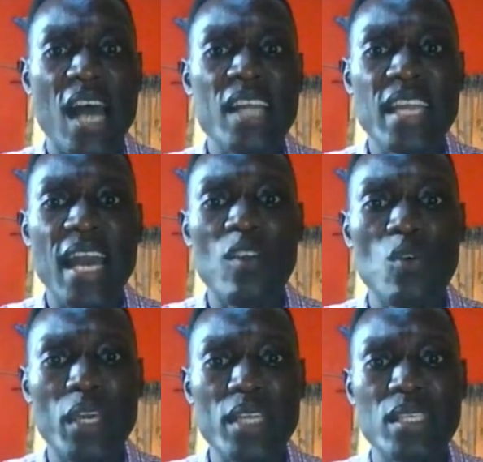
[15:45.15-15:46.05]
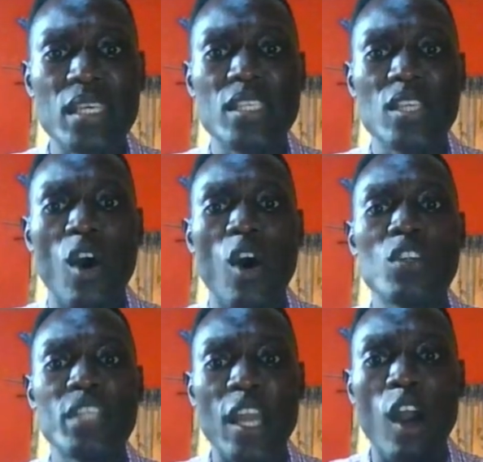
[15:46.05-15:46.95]
and they are located
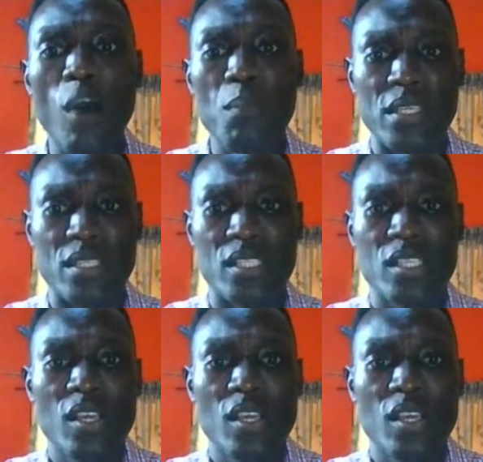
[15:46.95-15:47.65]
on the orbit